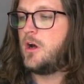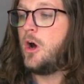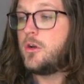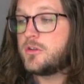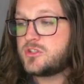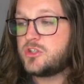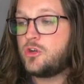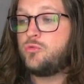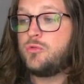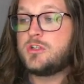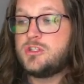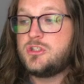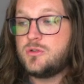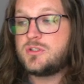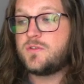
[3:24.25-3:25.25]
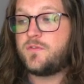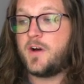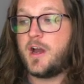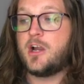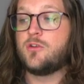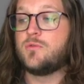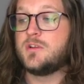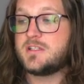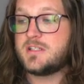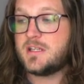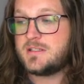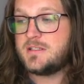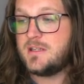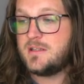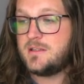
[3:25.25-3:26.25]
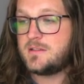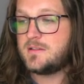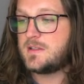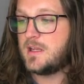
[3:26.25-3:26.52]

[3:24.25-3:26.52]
also reduce fire resistance